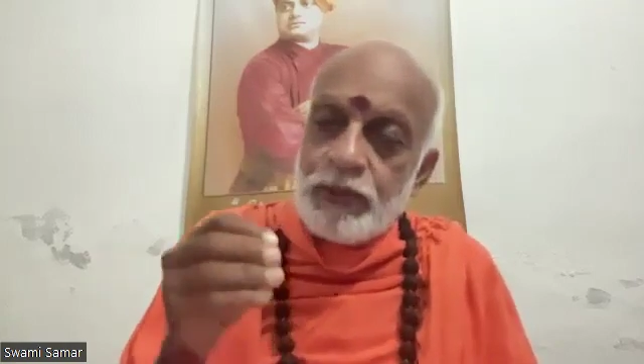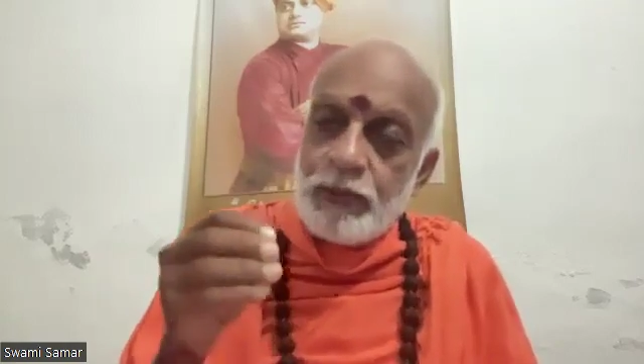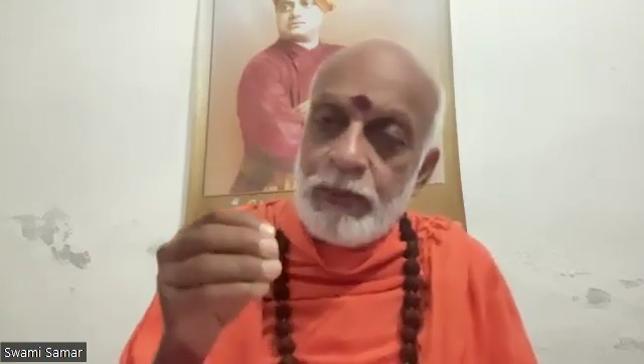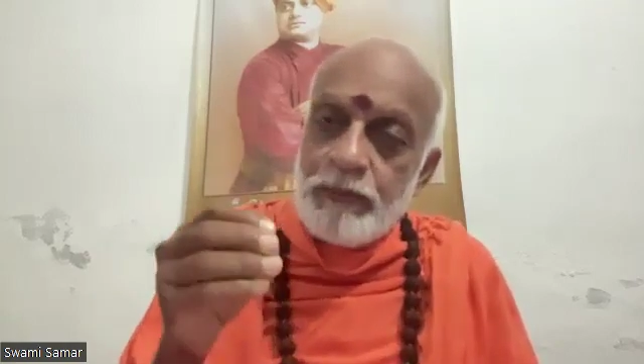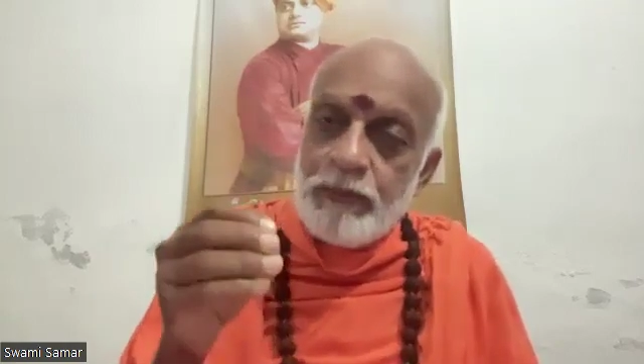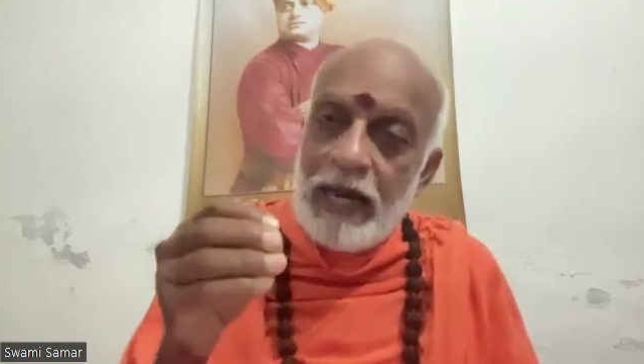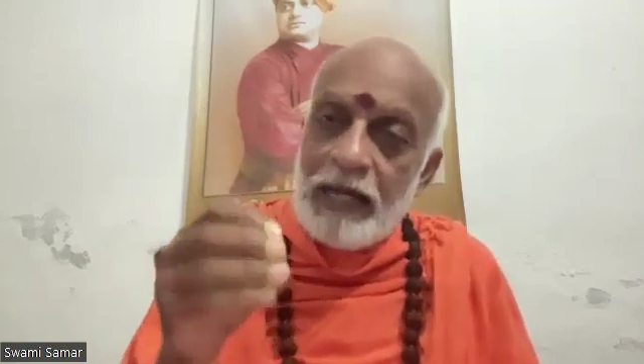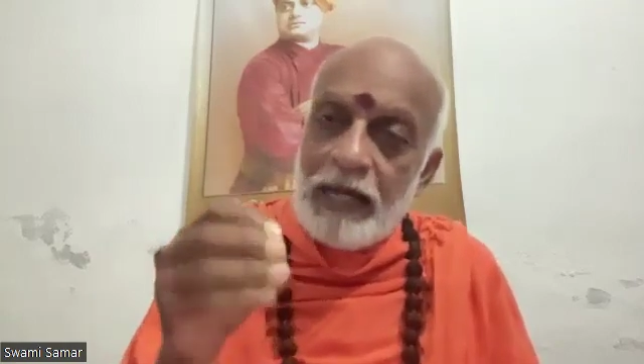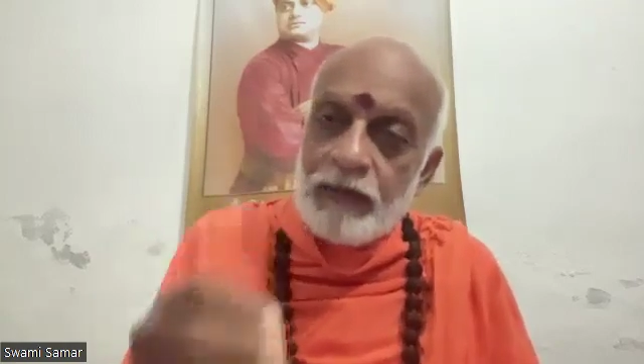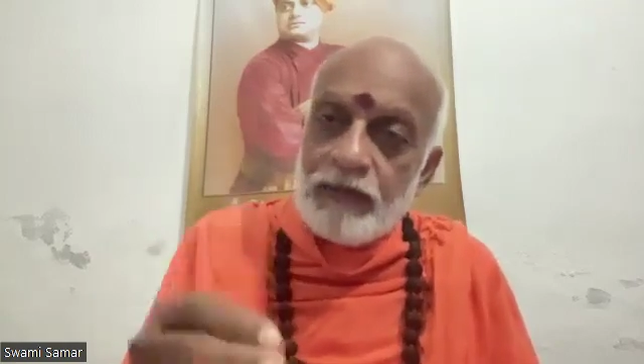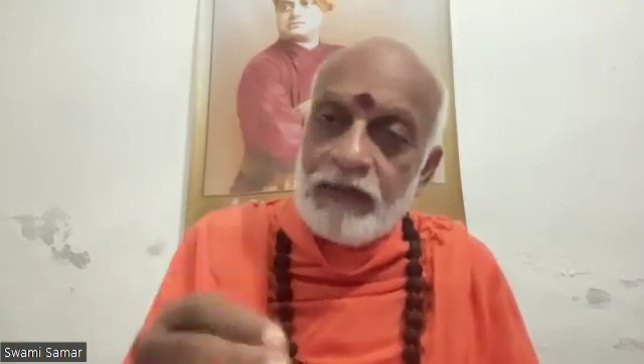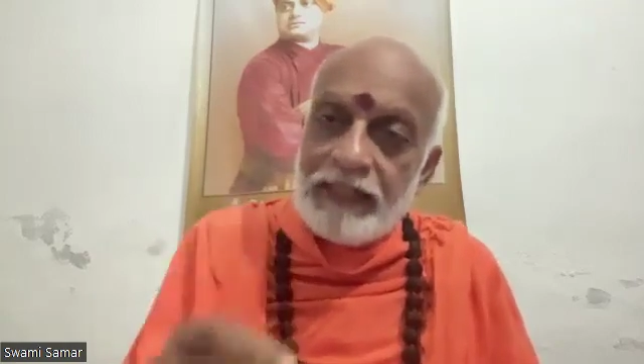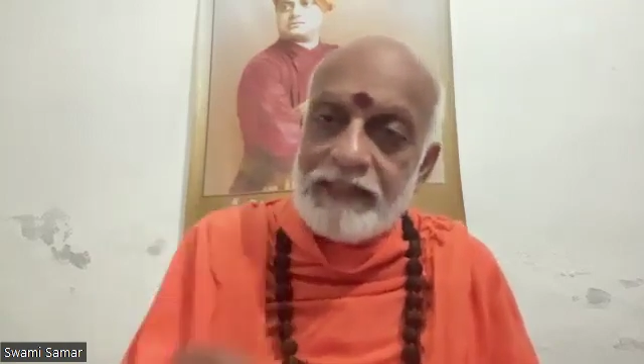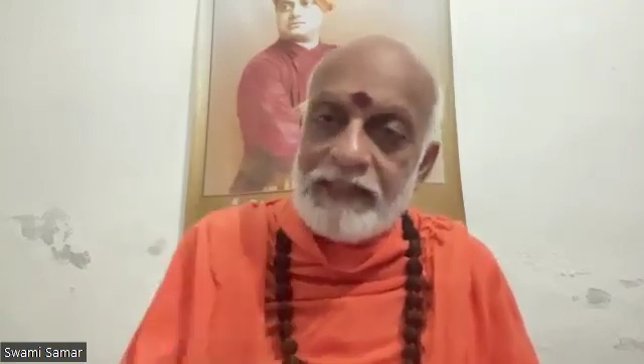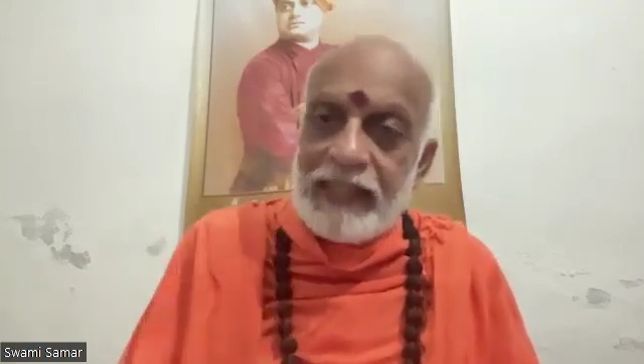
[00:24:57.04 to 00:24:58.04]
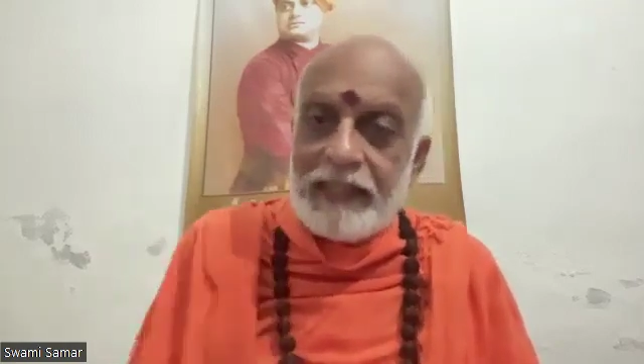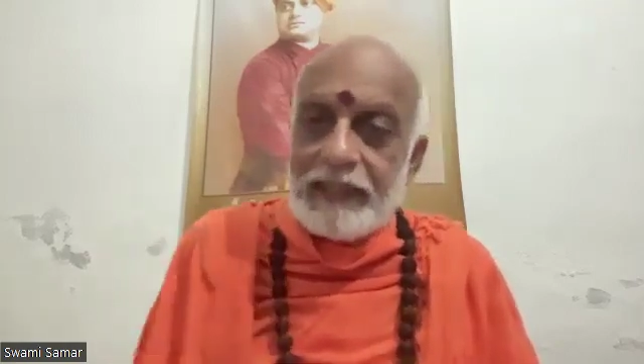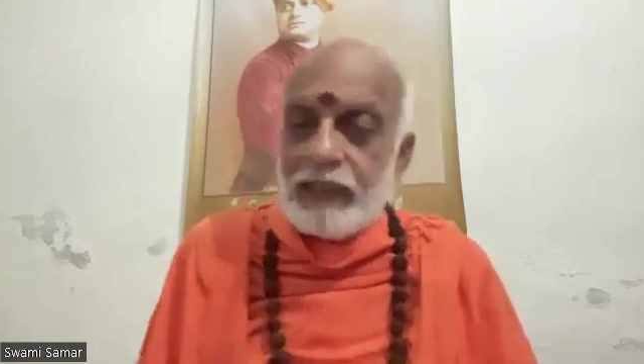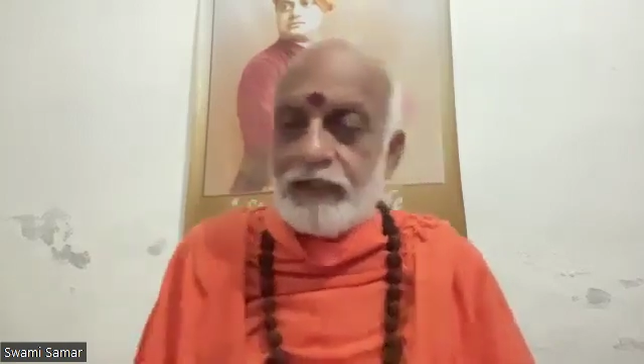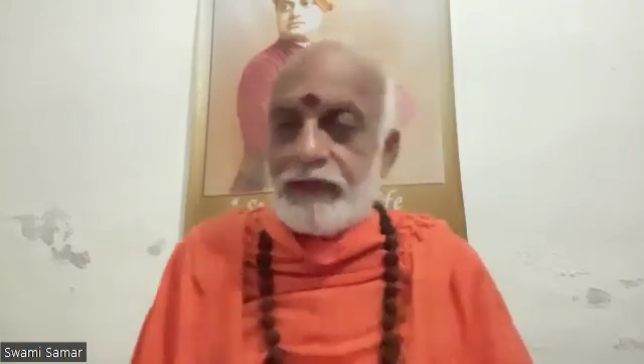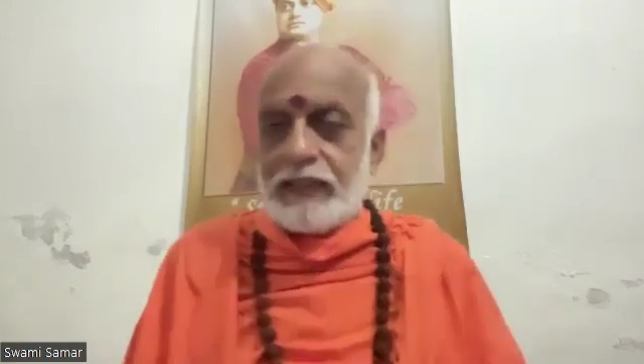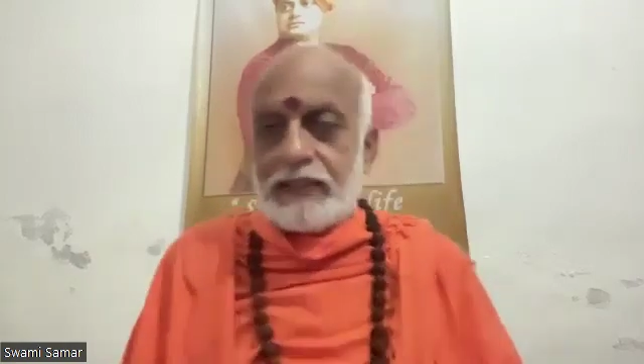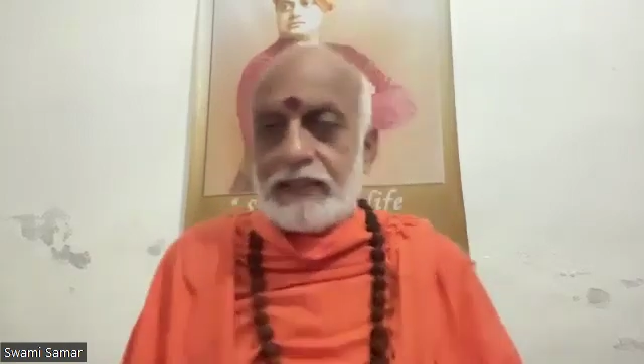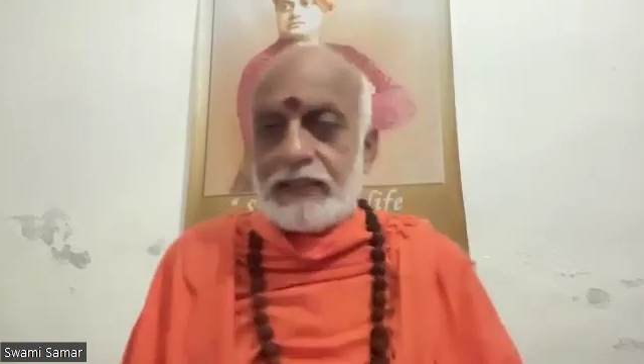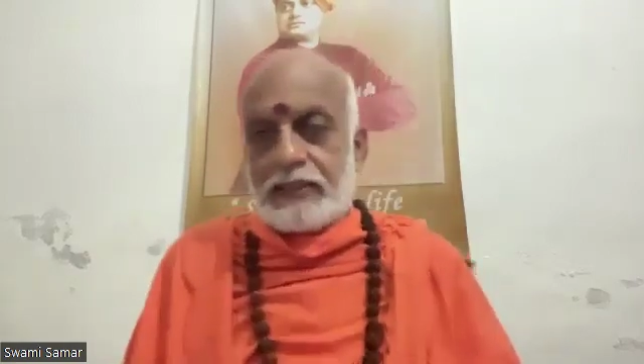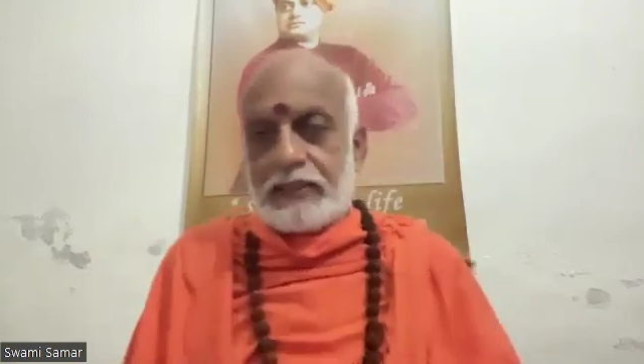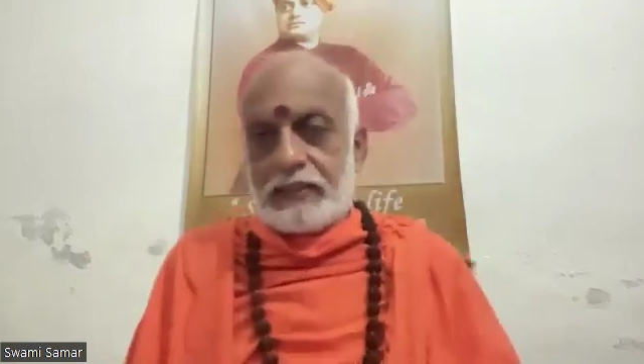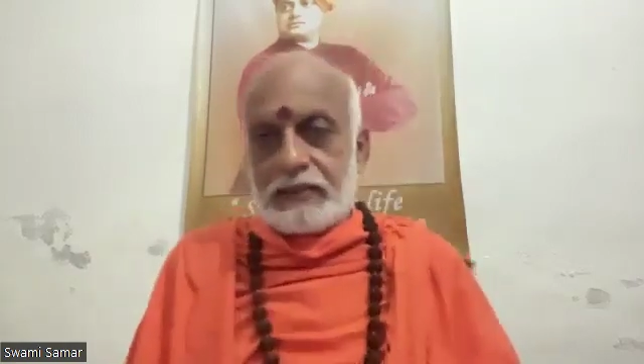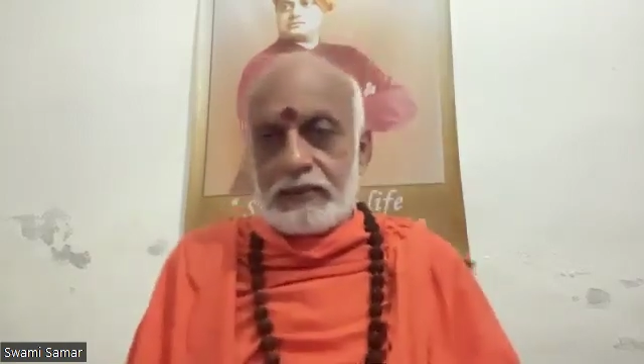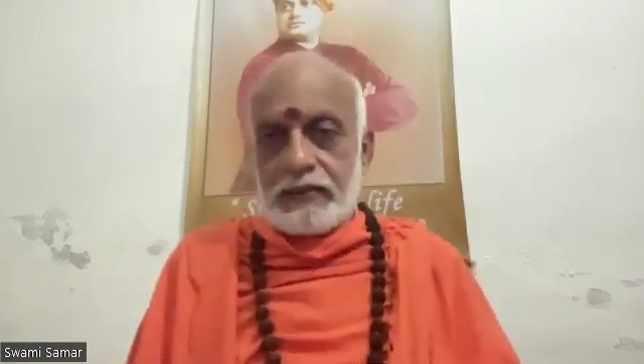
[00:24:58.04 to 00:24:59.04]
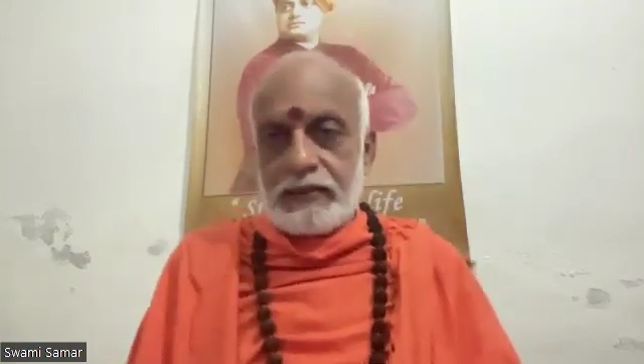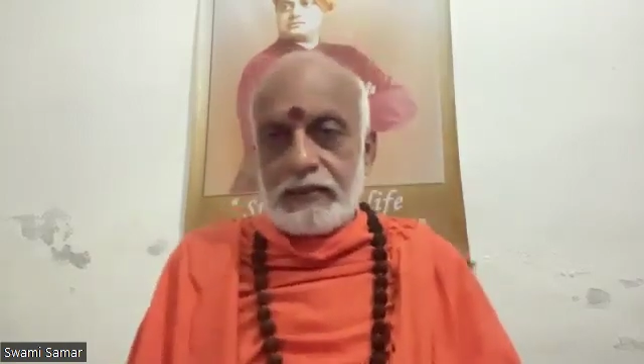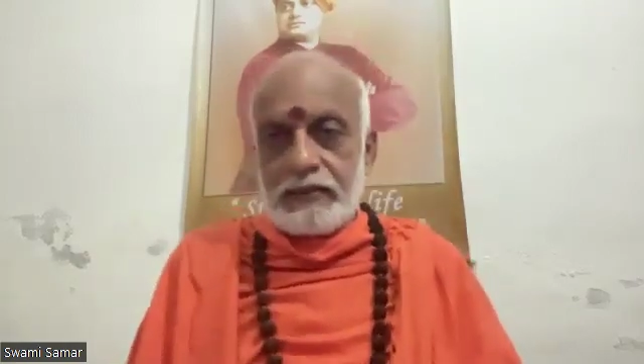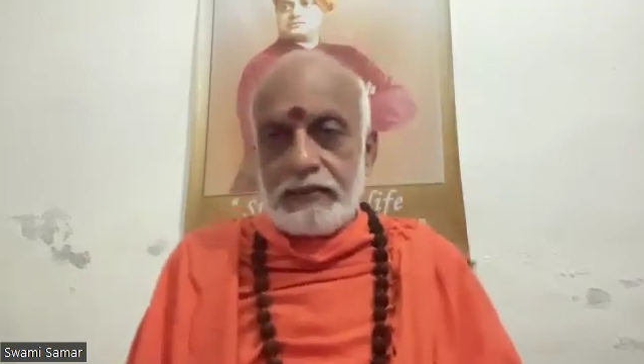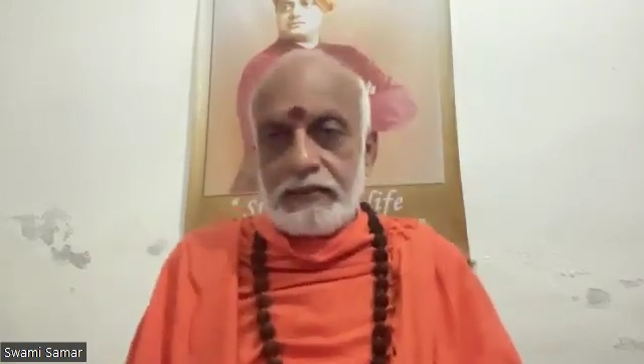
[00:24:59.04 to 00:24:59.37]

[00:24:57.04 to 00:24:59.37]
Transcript: to be part of that cycle of existence.